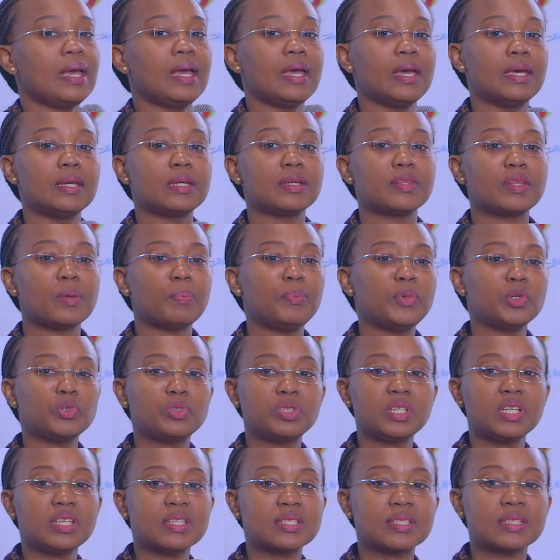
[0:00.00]
And the
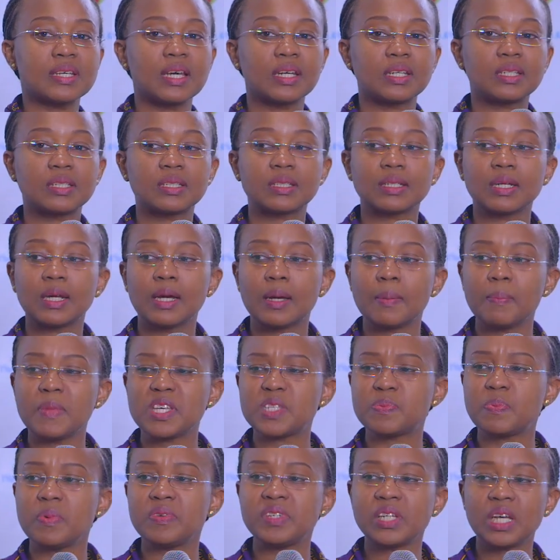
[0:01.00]
beauty is that,
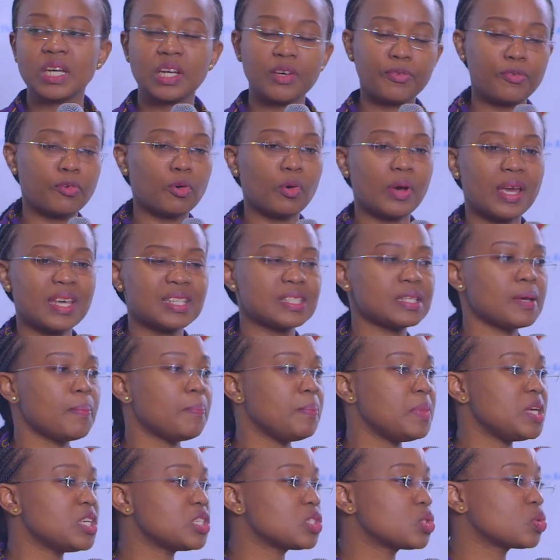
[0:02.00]
especially for
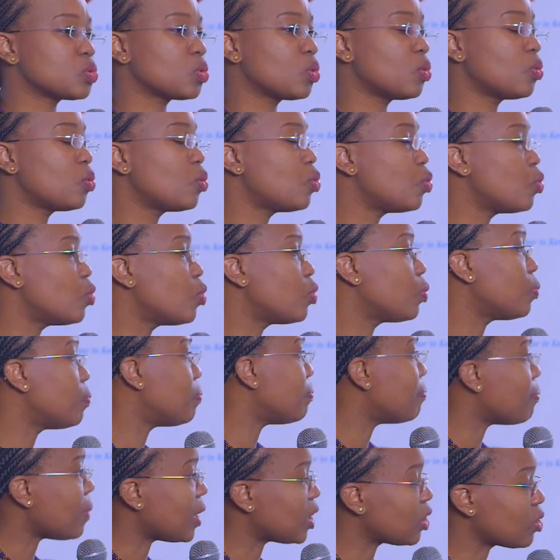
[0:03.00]
SMEs who
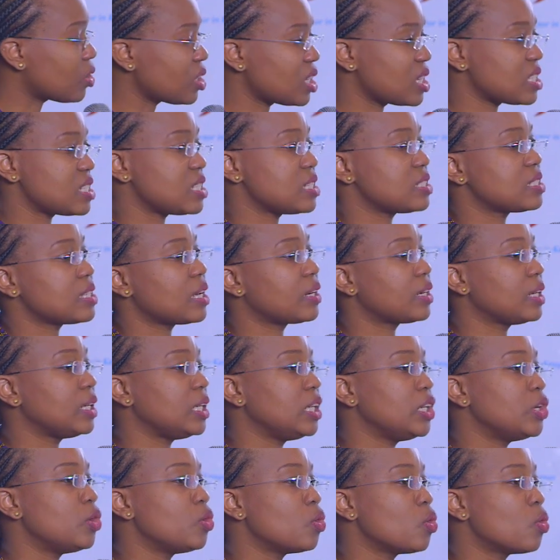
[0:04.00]
might not
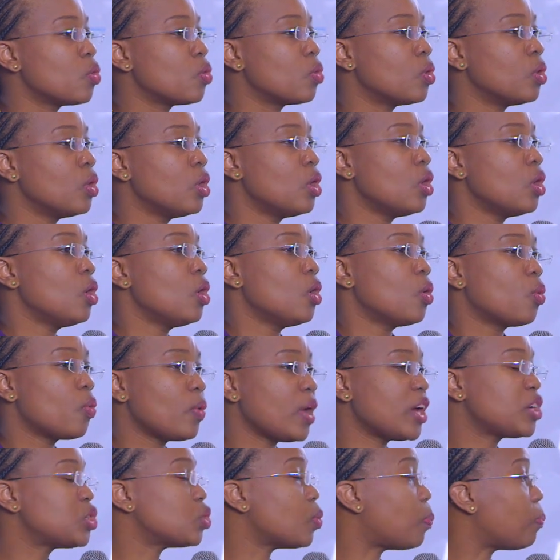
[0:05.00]
necessarily know
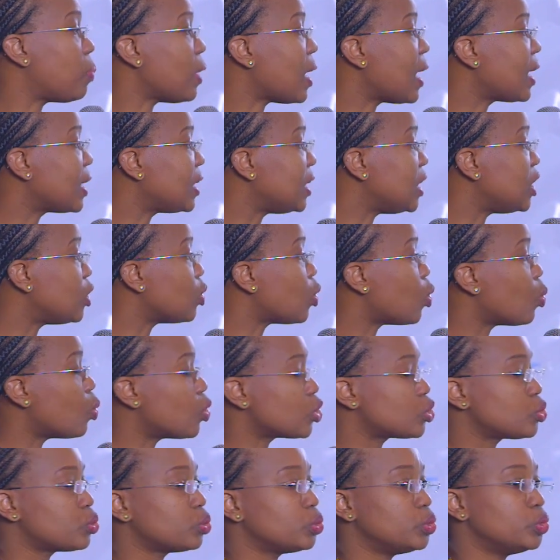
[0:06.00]
where to plug in or
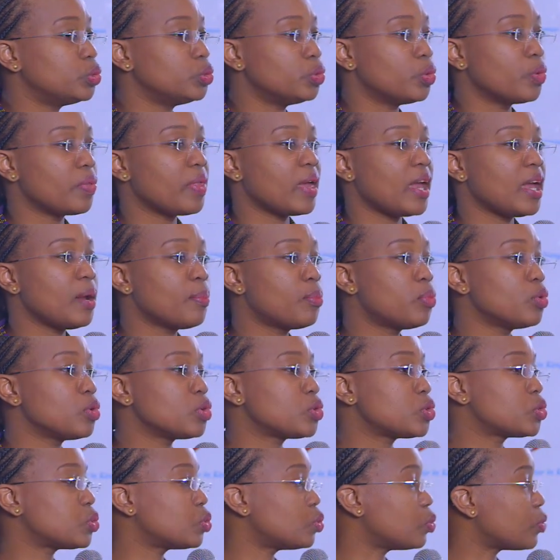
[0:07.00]
what to do, they're able
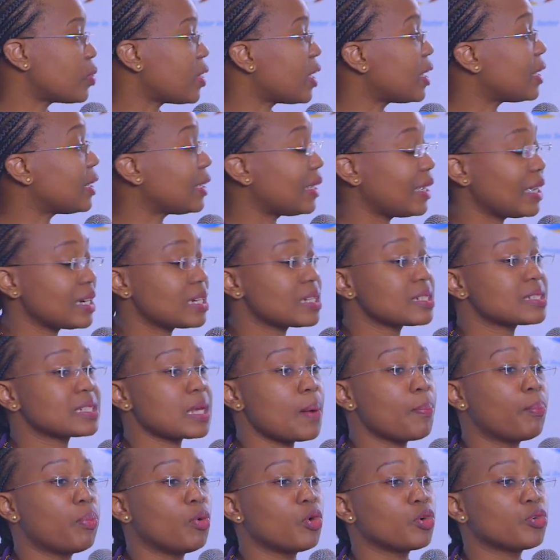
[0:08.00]
to then get
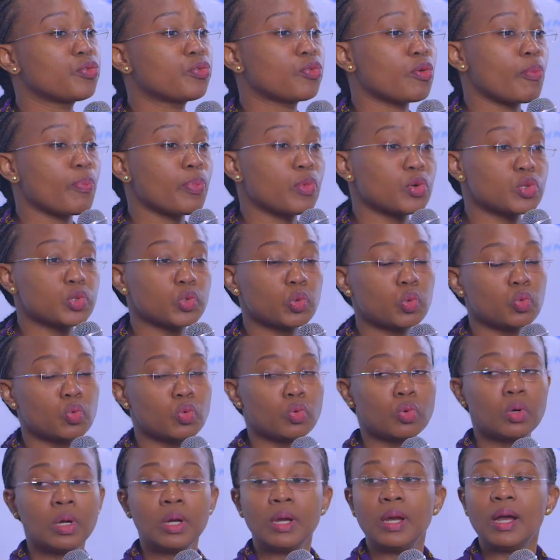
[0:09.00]
support from those
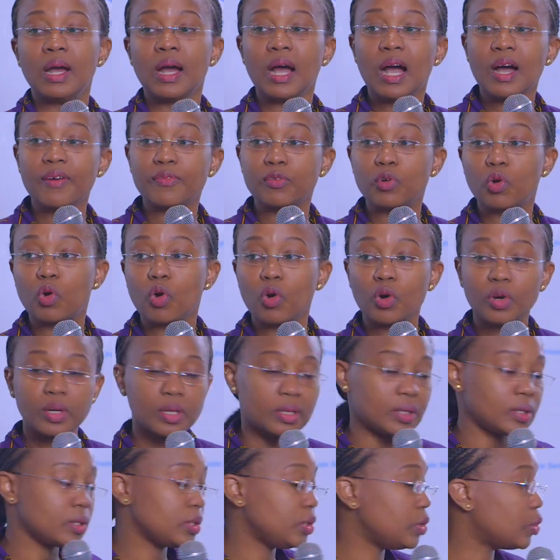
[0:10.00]
who have
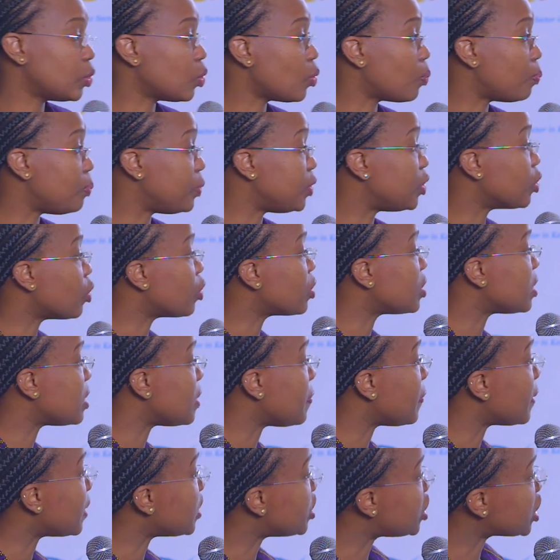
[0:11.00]
gone beyond
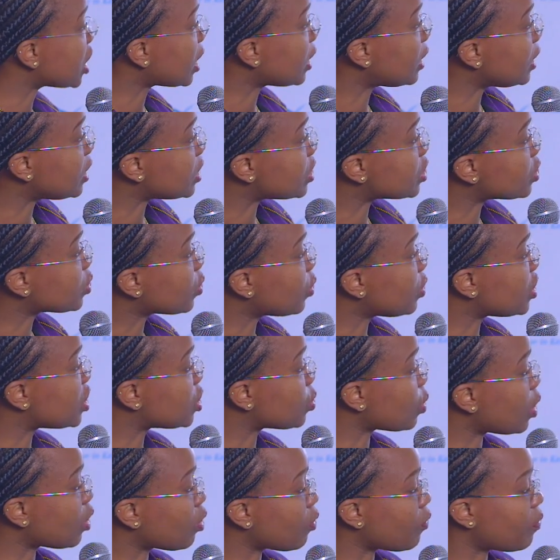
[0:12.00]
in the journey. So
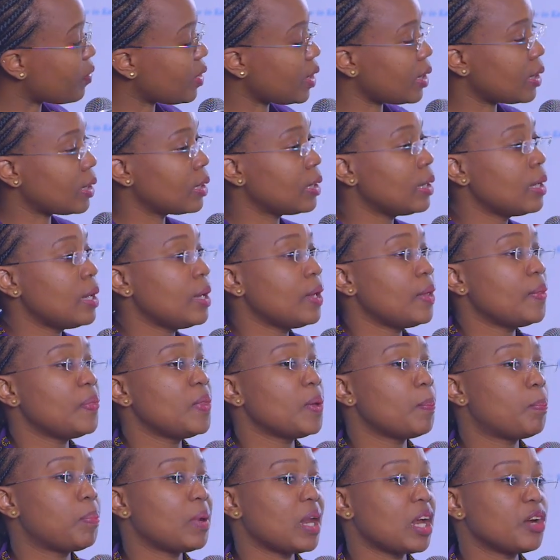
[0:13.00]
it's one of the
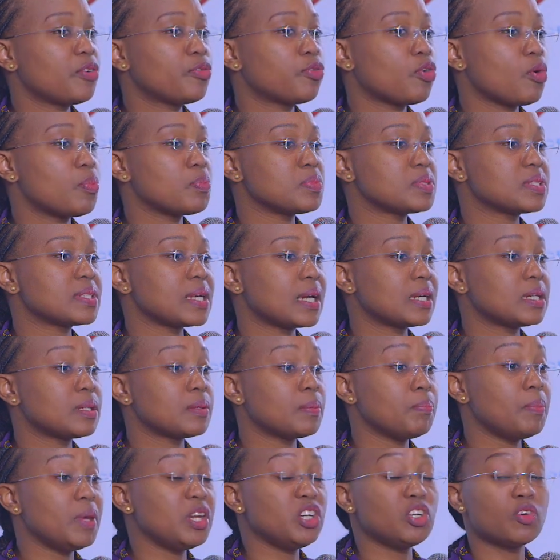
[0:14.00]
platforms
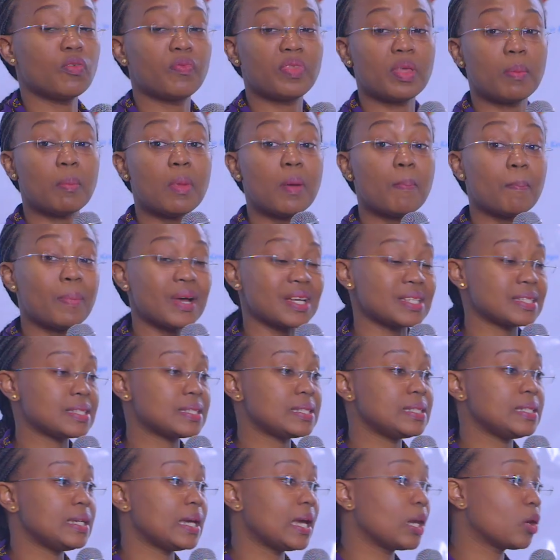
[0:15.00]
that many of the members
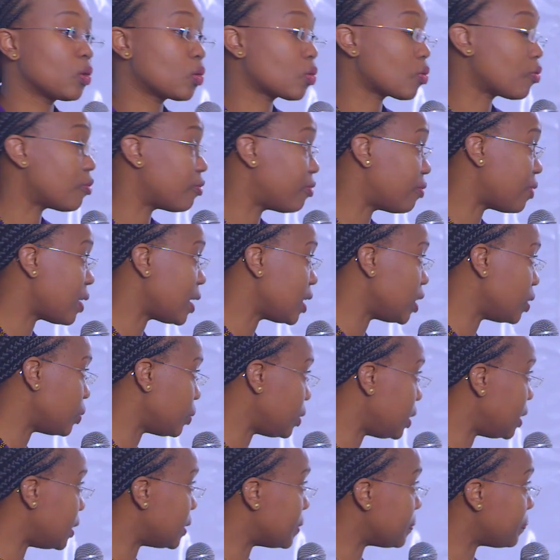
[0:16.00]
see a lot of value
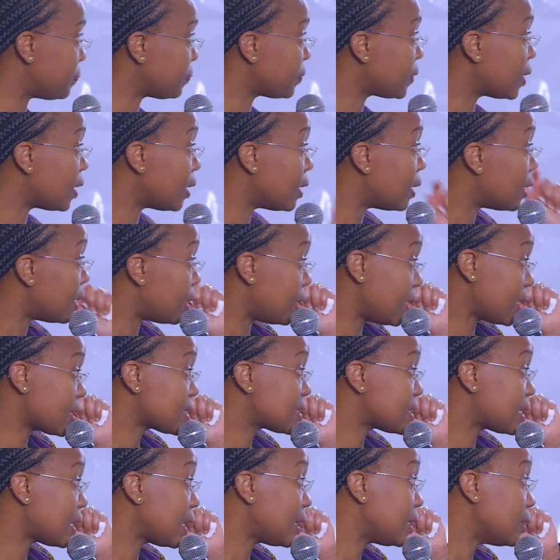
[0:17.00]
in.
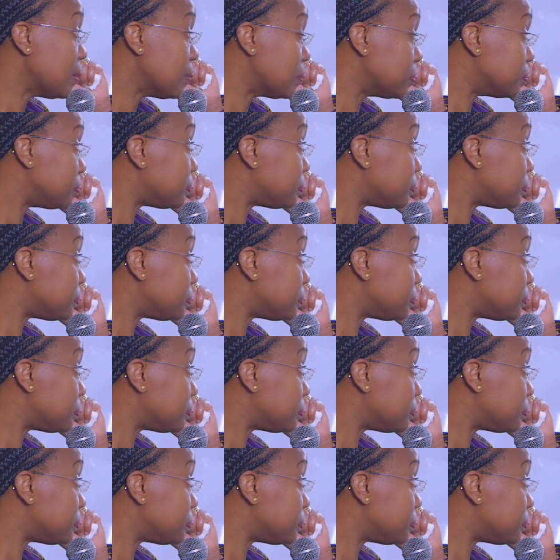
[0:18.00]
Next slide.